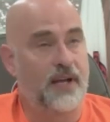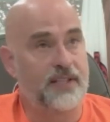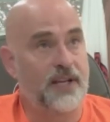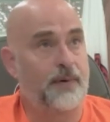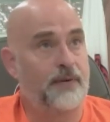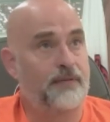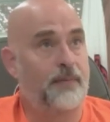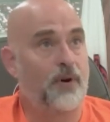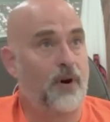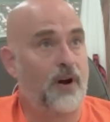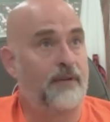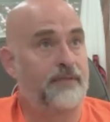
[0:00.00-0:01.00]
someone from
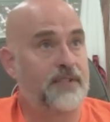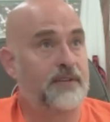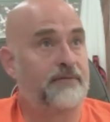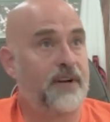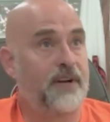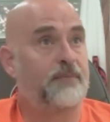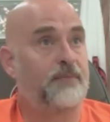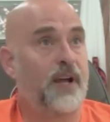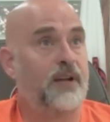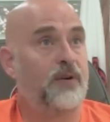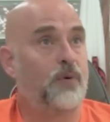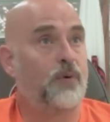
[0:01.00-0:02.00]
our office, a friend of
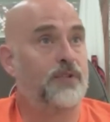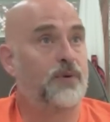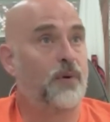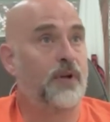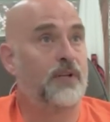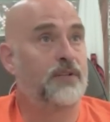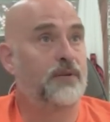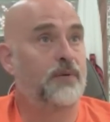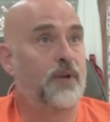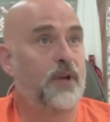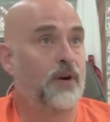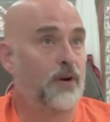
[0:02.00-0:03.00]
mine, who is going to,